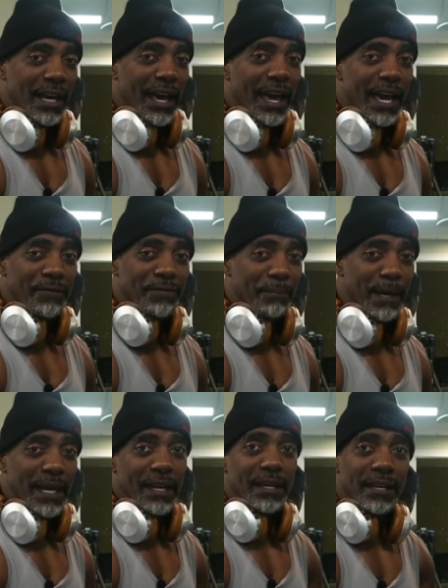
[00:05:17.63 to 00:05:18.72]
And for
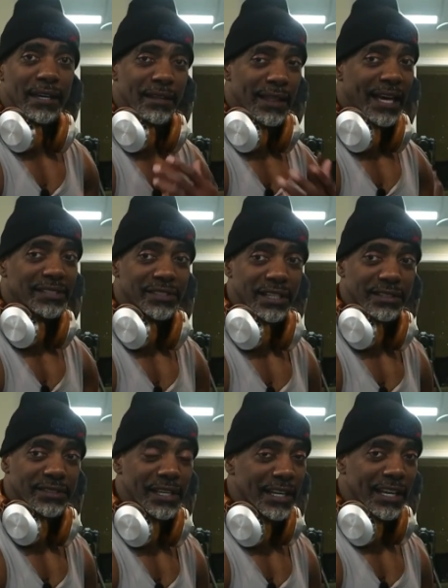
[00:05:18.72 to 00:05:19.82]
me,
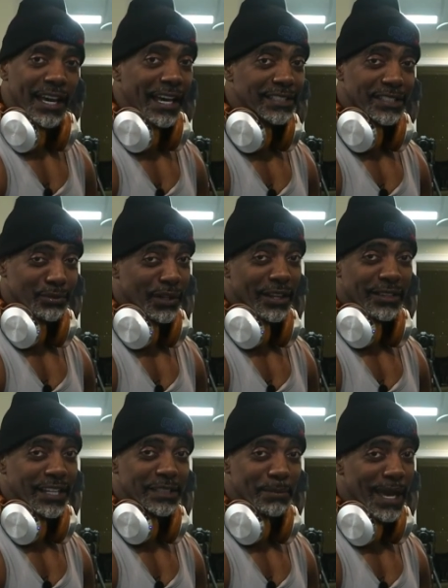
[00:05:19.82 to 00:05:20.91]
it just really
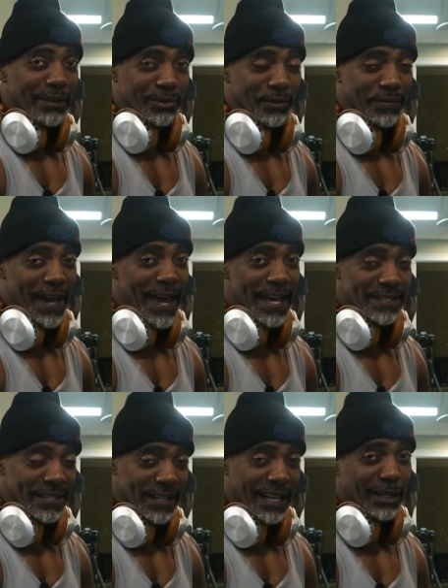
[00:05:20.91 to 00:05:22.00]
thins me out too
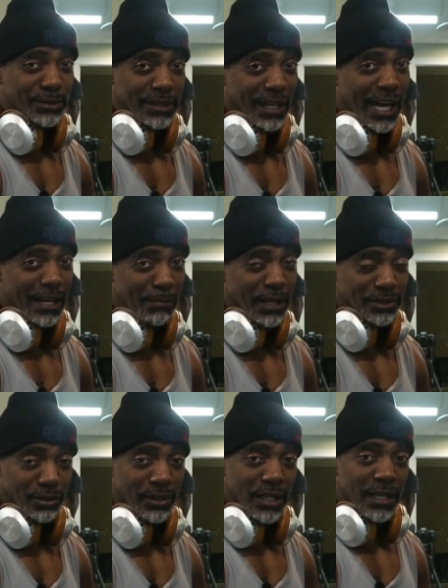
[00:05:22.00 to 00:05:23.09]
fast. And I lose a lot of
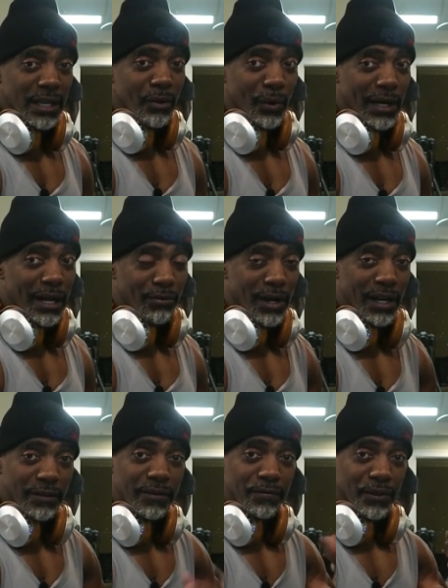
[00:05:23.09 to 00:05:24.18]
muscle when I
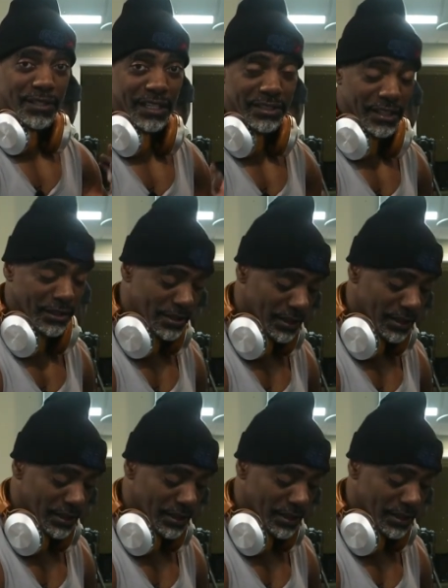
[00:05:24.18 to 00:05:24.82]
run for distance.